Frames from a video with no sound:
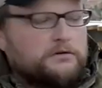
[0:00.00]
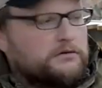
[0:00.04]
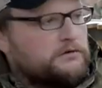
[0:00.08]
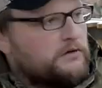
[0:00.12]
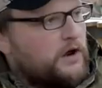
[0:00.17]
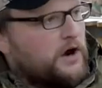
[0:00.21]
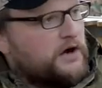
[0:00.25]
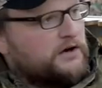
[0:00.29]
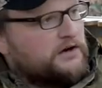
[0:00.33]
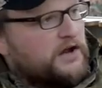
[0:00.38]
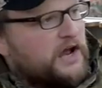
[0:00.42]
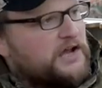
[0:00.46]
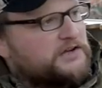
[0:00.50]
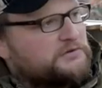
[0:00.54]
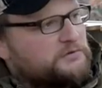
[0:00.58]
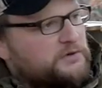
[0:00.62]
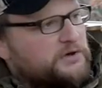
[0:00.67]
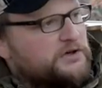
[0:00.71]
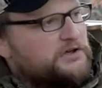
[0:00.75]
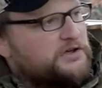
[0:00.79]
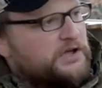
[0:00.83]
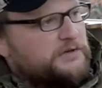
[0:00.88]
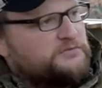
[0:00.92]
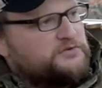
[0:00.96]
All right, guys, we're
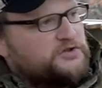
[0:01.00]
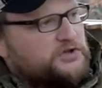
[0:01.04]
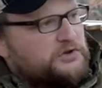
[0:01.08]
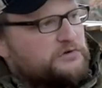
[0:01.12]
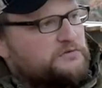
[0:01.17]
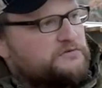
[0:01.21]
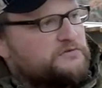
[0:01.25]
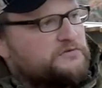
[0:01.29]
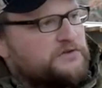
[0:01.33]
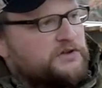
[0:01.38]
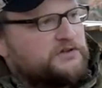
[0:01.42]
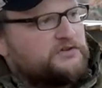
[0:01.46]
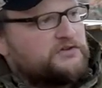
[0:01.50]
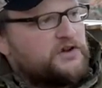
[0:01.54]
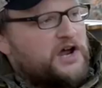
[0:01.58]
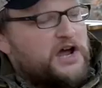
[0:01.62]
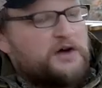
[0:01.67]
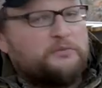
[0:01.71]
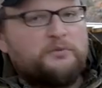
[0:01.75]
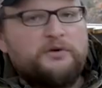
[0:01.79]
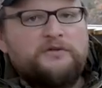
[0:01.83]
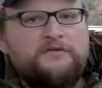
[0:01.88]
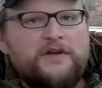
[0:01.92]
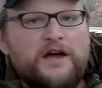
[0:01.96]
going to keep shooting. This
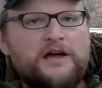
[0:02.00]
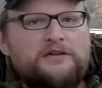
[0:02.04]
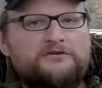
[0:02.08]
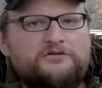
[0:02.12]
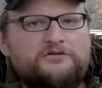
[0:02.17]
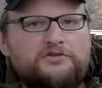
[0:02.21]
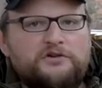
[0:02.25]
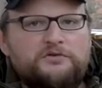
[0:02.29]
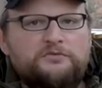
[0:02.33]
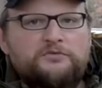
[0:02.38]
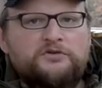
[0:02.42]
time we've got some